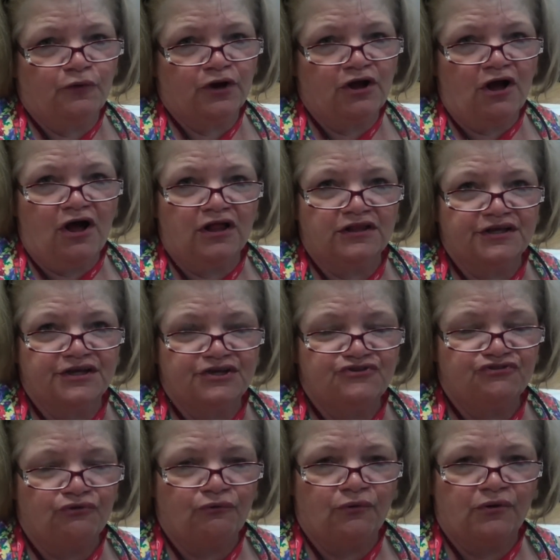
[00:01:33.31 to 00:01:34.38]
for
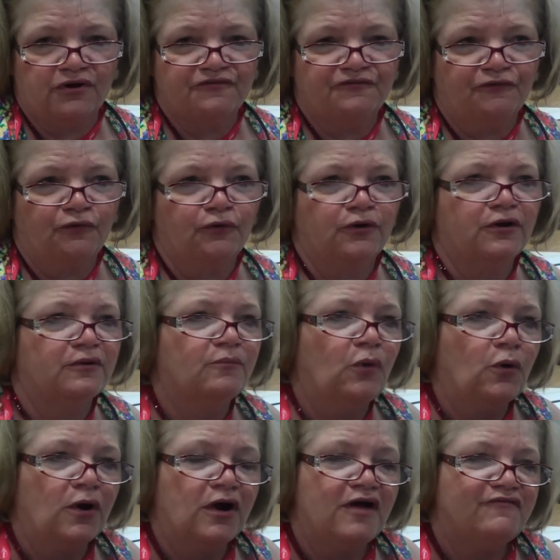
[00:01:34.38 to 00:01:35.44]
college or for
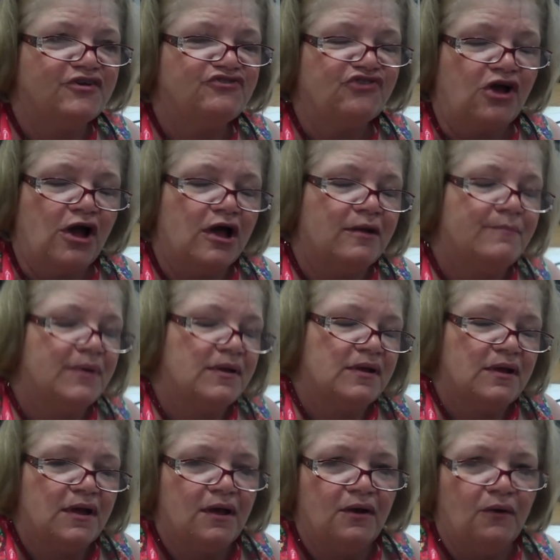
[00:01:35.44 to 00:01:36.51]
more of a
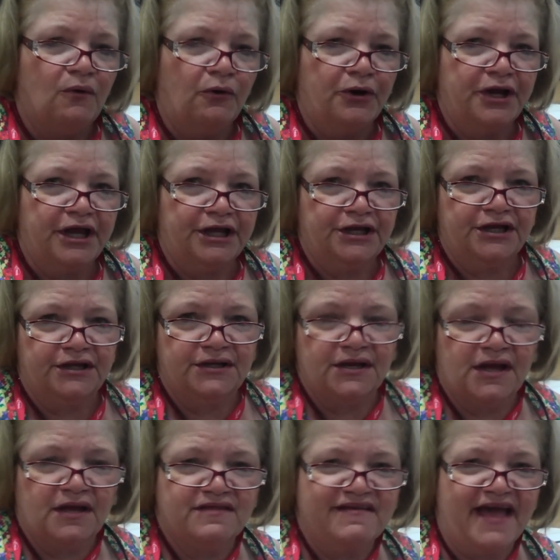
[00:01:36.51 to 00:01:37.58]

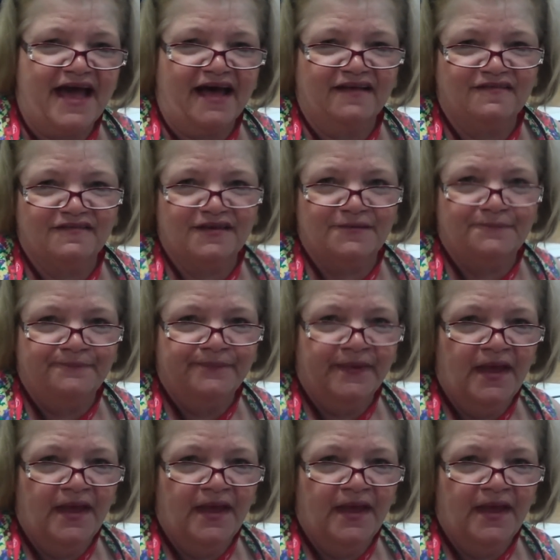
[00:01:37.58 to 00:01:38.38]
job-oriented task.